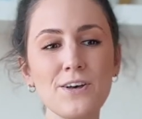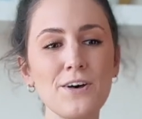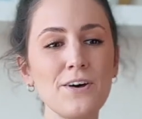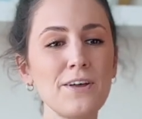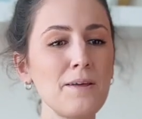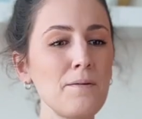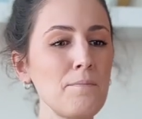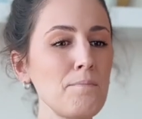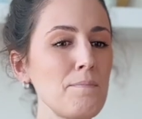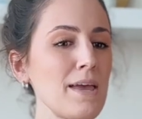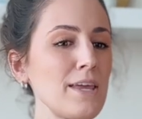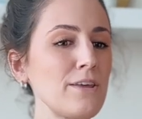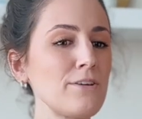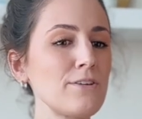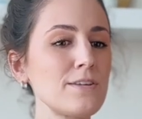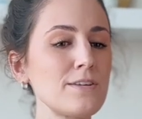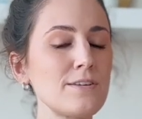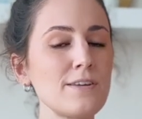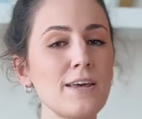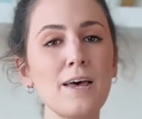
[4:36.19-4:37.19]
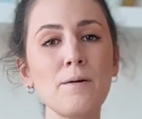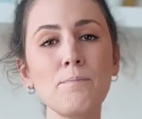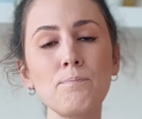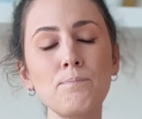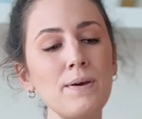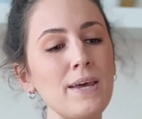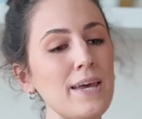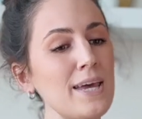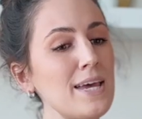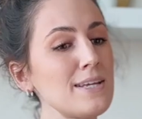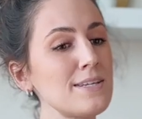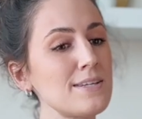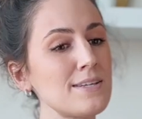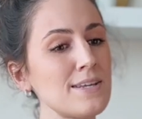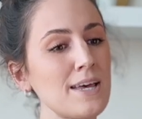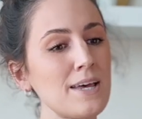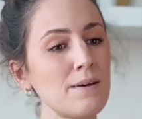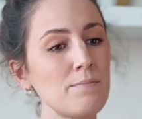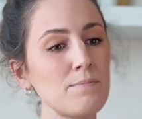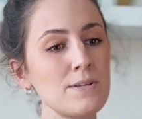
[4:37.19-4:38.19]
gonna make you some peace
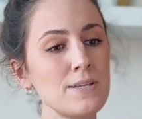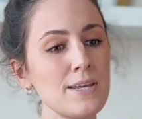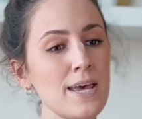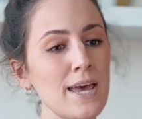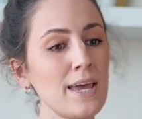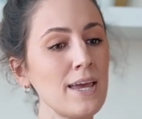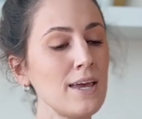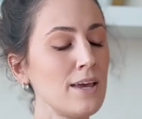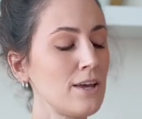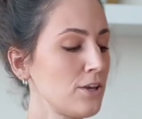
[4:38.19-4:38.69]
someday.